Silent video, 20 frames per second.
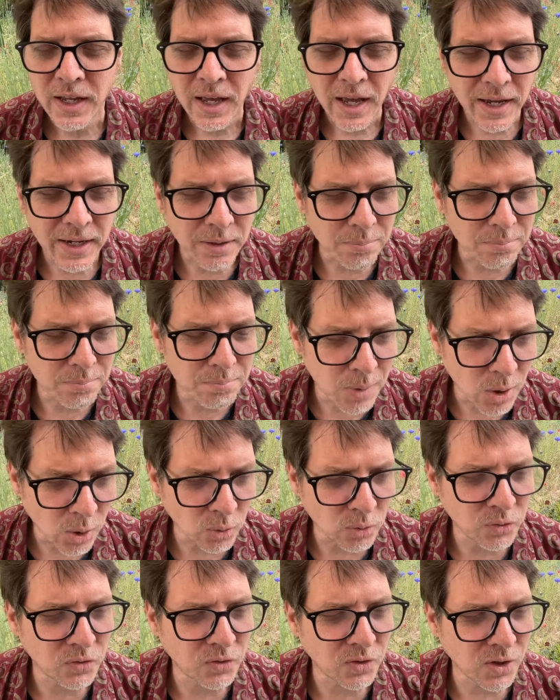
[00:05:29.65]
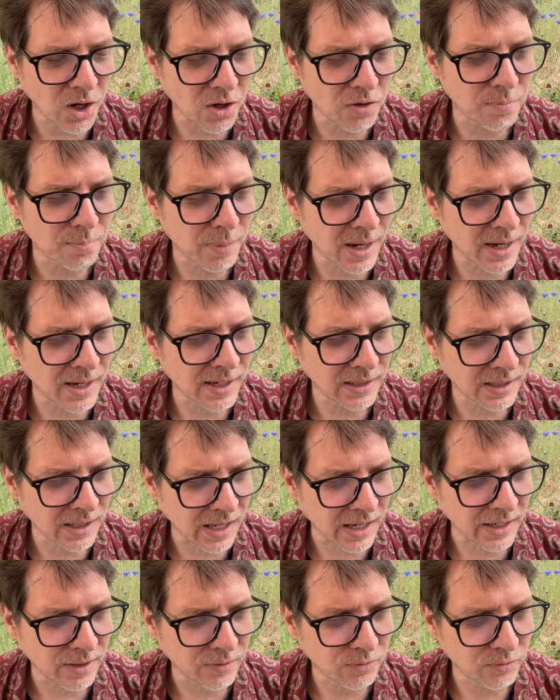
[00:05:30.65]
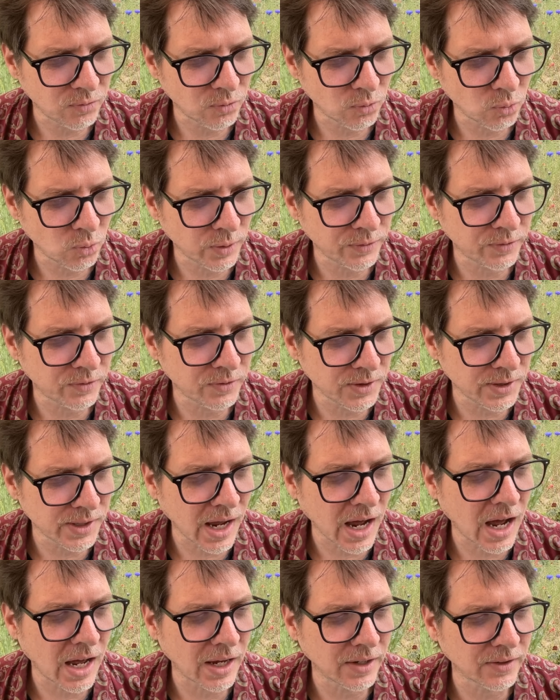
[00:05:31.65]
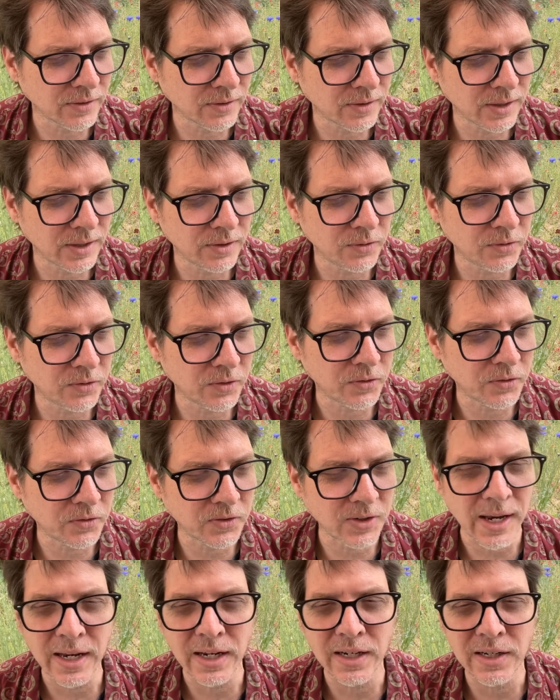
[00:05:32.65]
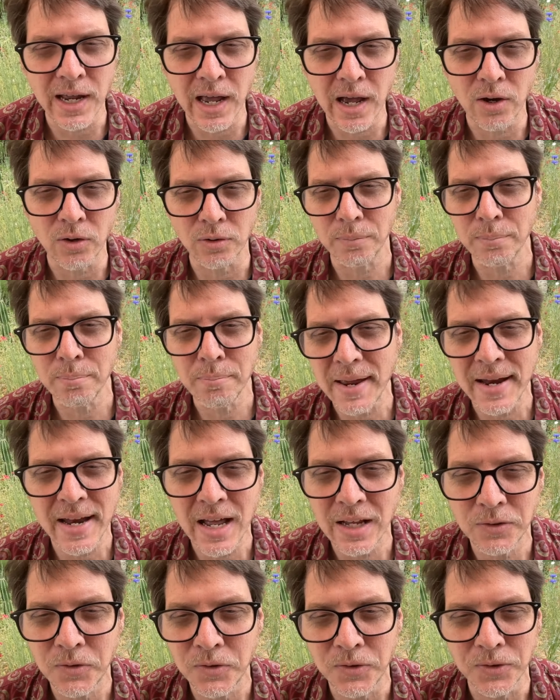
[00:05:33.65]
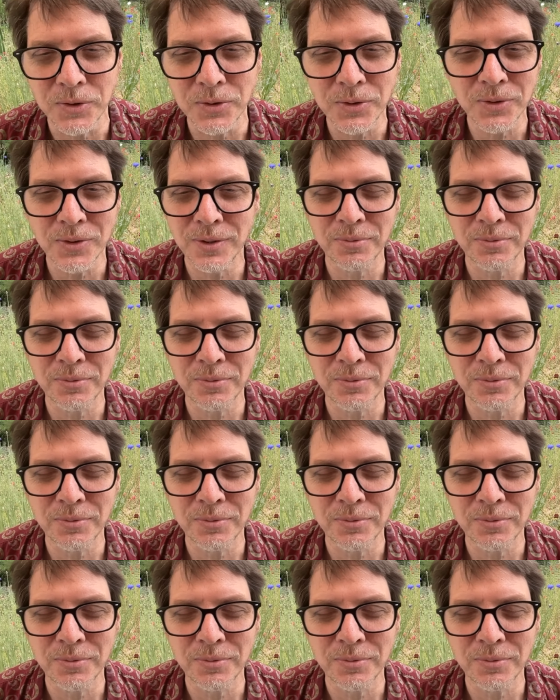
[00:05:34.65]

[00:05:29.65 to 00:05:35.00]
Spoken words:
Like, most of my life was not these standout medatsu,